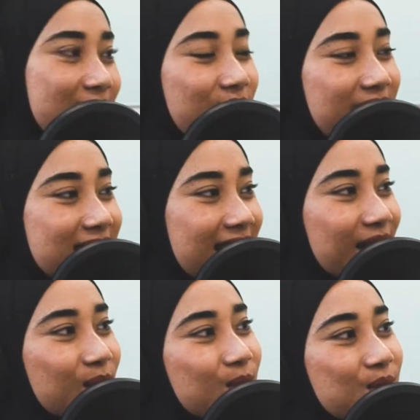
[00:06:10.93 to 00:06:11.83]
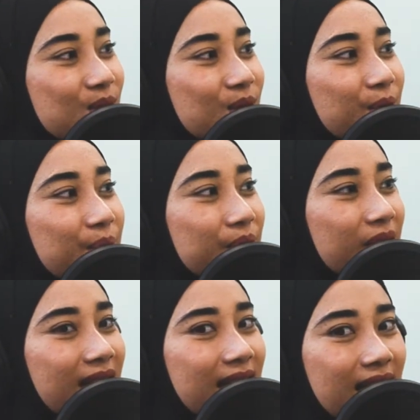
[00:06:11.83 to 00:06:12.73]
So it's like also,
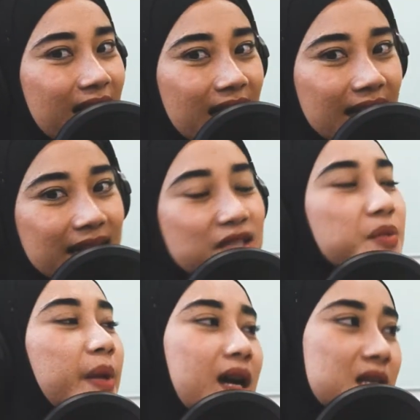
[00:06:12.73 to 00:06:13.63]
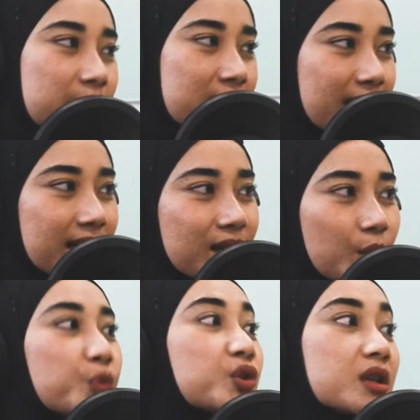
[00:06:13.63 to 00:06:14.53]
it's also my husband's like
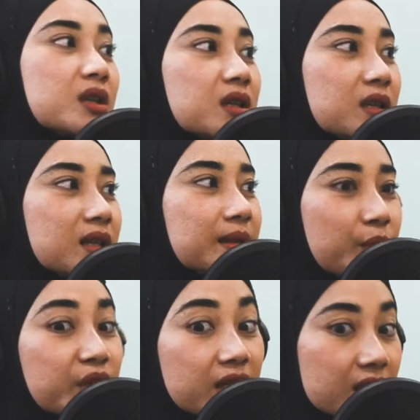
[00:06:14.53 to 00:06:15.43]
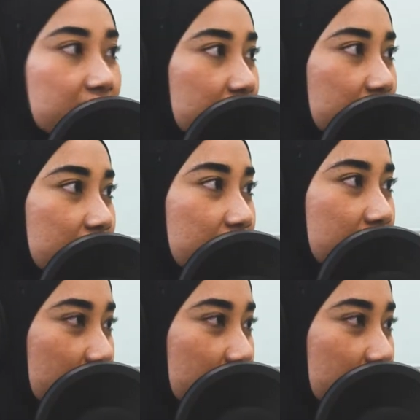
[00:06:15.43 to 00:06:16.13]
computer, monitor,